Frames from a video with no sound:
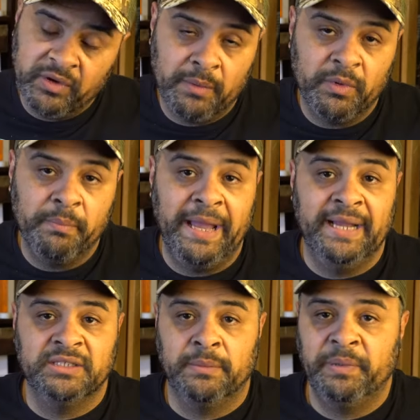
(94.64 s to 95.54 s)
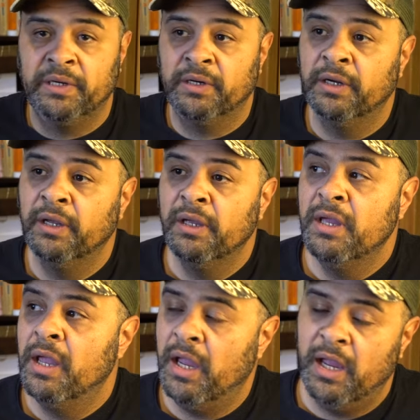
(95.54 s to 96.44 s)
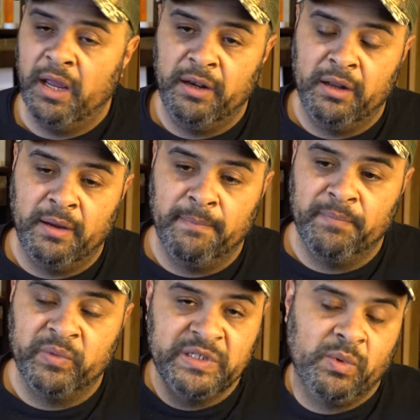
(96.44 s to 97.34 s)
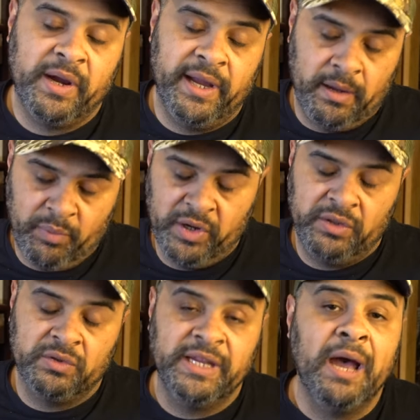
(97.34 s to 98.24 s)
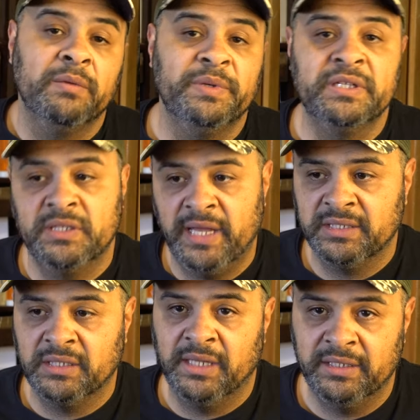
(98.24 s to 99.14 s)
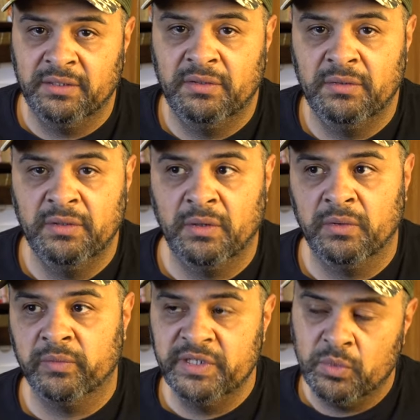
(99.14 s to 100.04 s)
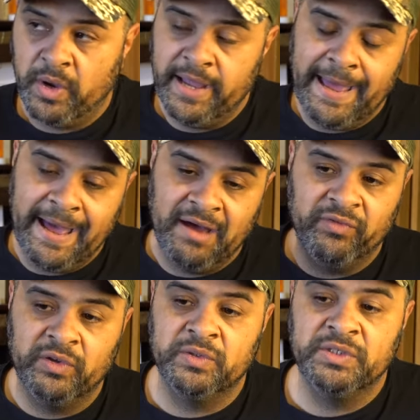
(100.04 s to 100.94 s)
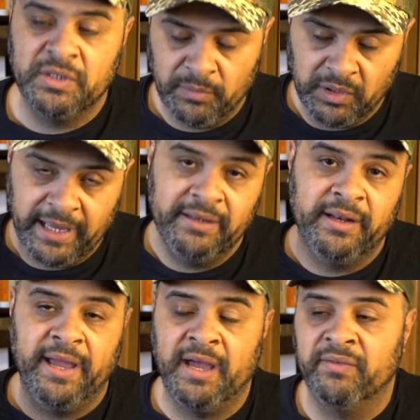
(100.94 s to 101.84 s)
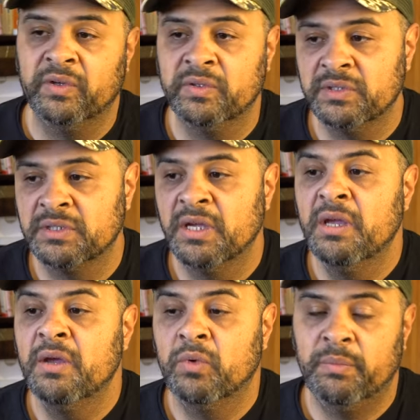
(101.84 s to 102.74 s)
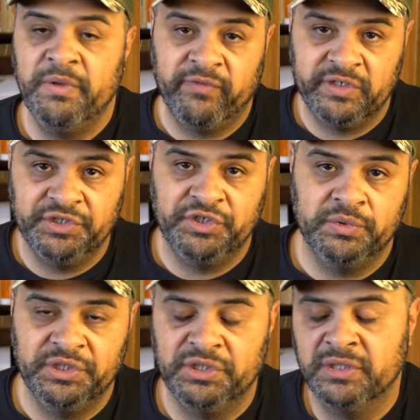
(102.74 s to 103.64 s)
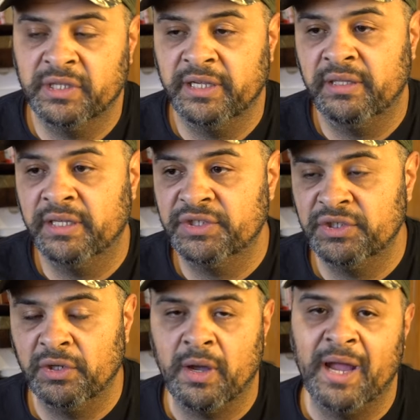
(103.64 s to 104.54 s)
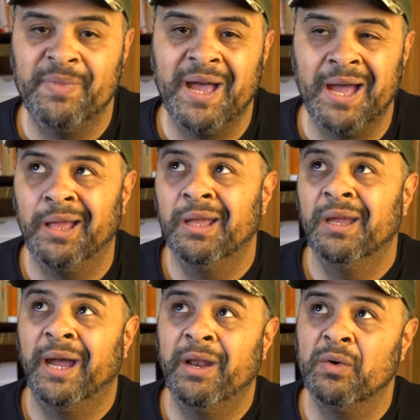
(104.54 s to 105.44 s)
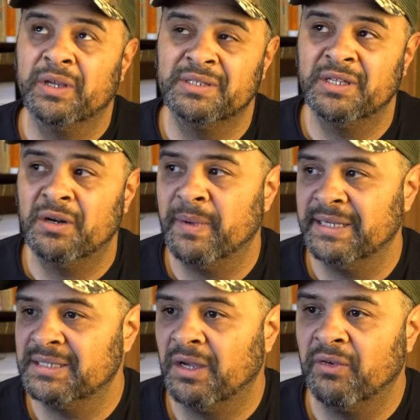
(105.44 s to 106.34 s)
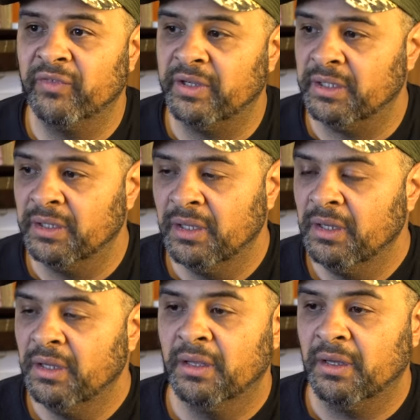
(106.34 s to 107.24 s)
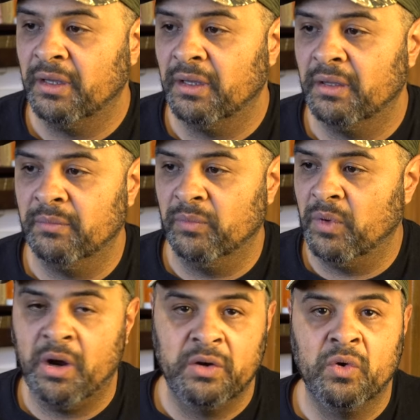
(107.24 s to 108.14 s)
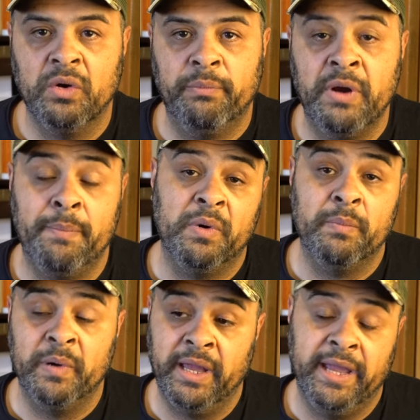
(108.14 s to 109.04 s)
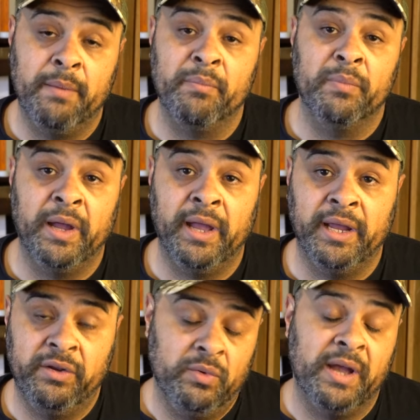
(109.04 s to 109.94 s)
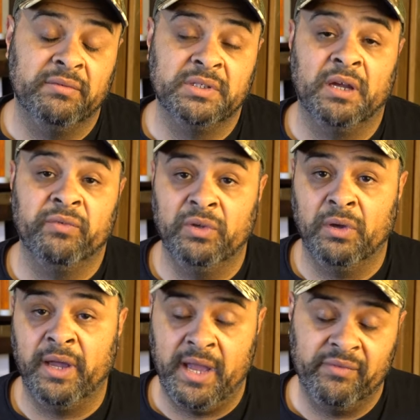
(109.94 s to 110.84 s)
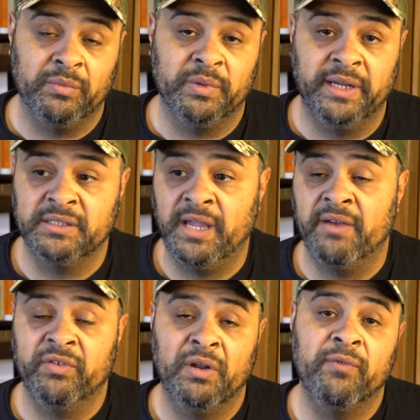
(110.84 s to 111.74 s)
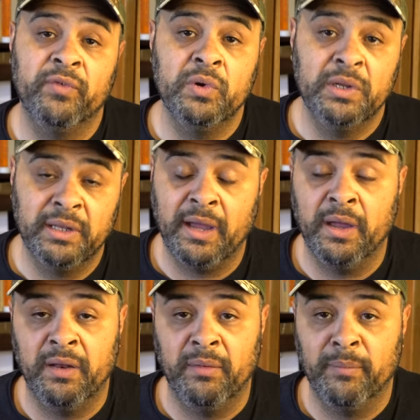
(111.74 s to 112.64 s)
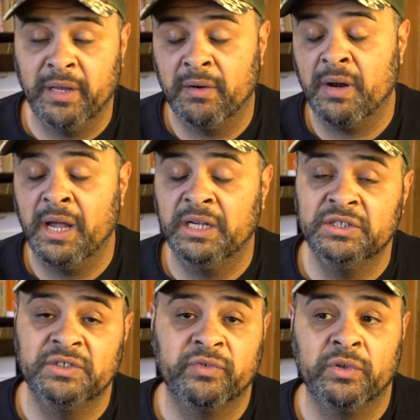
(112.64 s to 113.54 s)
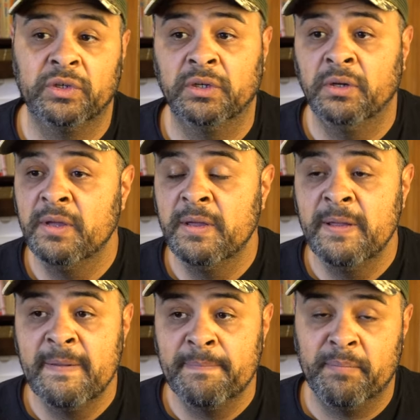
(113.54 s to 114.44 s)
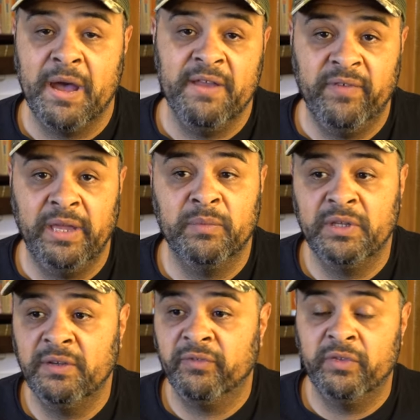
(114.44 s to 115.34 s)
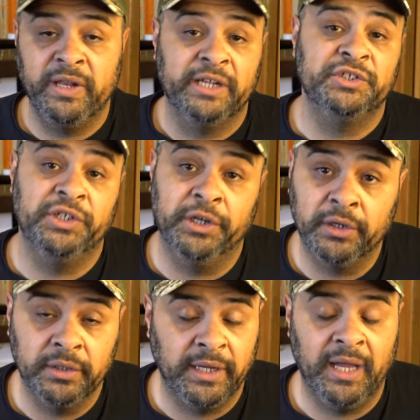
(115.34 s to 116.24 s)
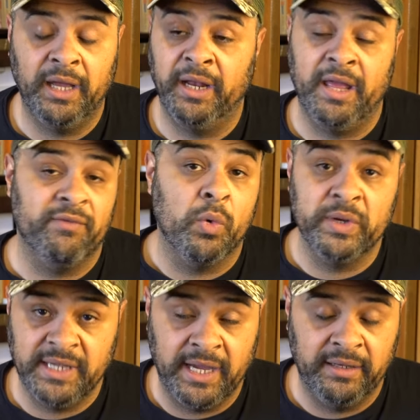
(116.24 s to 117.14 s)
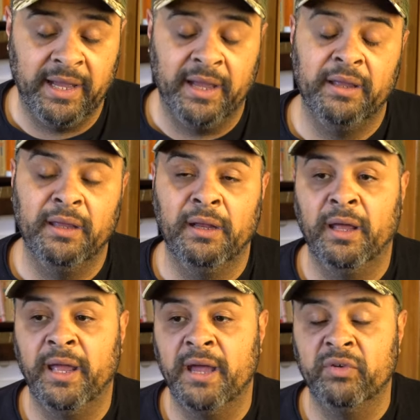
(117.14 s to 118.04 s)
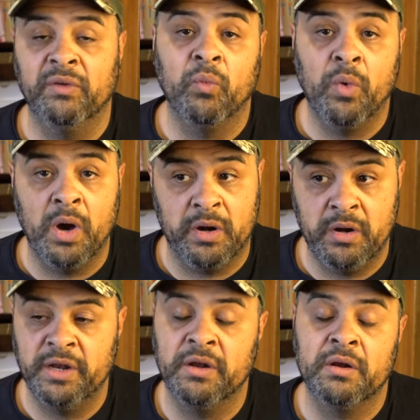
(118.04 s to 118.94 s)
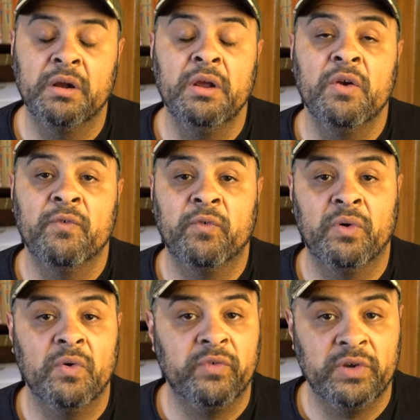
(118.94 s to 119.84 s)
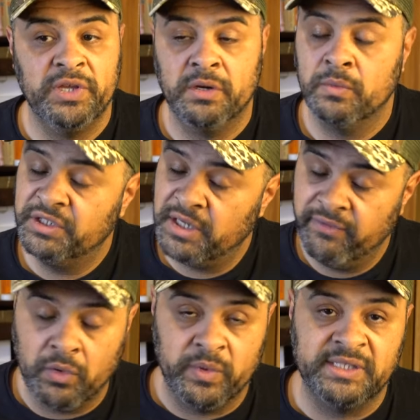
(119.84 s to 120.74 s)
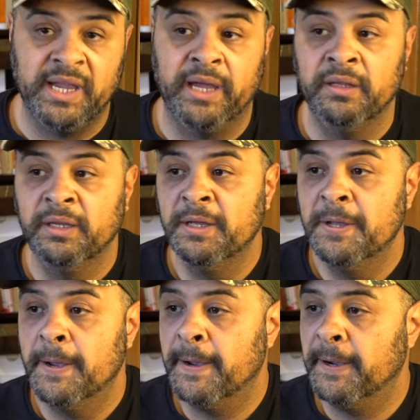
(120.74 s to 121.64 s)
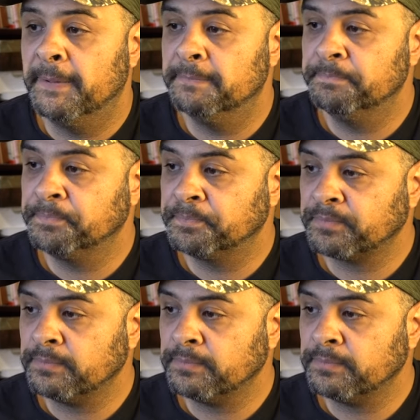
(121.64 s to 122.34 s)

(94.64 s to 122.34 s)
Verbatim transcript: a couple bags up here. And um, the reason why I point those out, because it has a lot to, you know, the reason why I have those, and I'm glad that I have those, would be for situations like this. You know, I'm not, I don't consider myself a, a hardcore prepper, but I am, I, I, do have stuff. You know, I have supplies. I have enough food in, a, in my garage for my family for the next year and I've always had that and I have enough water here for over a year which I've always had um,